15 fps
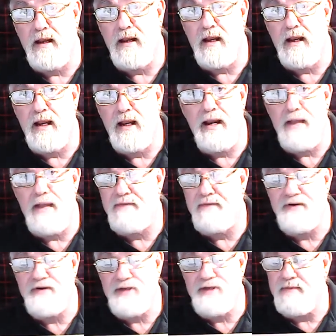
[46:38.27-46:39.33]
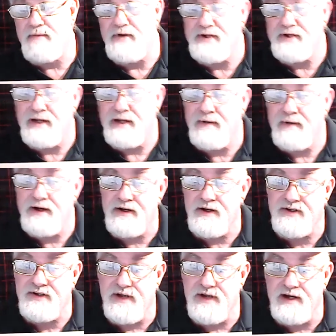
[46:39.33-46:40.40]
then for some reason, I went on to
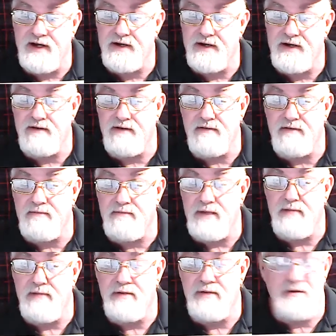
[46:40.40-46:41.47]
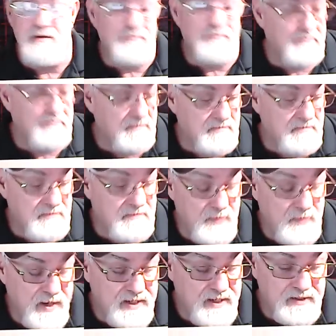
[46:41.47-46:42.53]
cider maybe
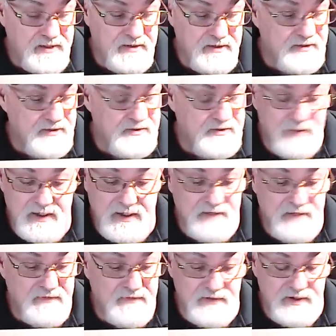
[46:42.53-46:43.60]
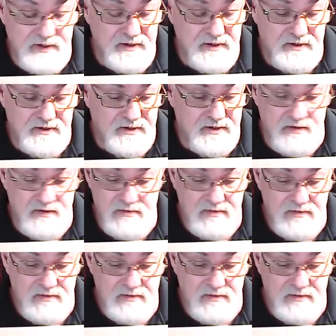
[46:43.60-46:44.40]
30 years ago.